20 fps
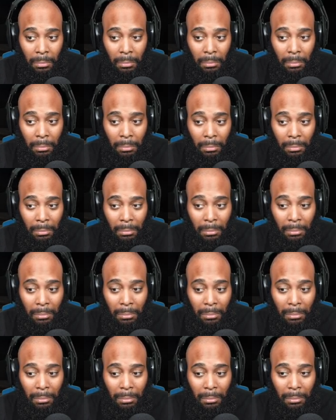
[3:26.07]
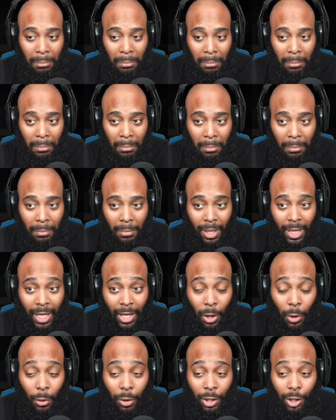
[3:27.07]
Mmm.
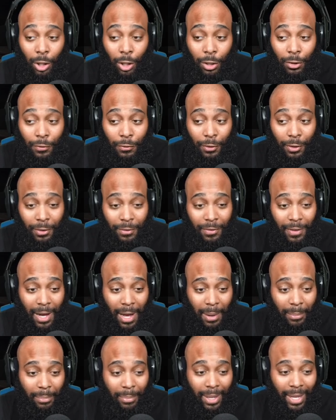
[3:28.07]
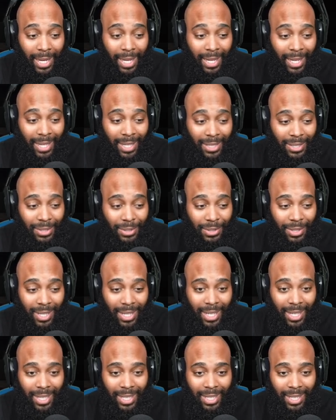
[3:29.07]
Oh, it costs 45 bands.
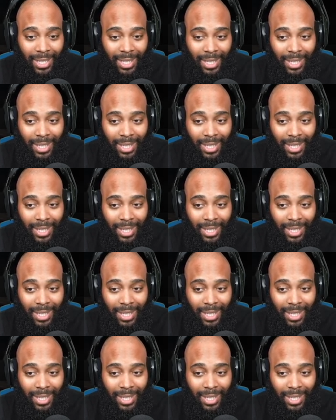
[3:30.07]
Okay.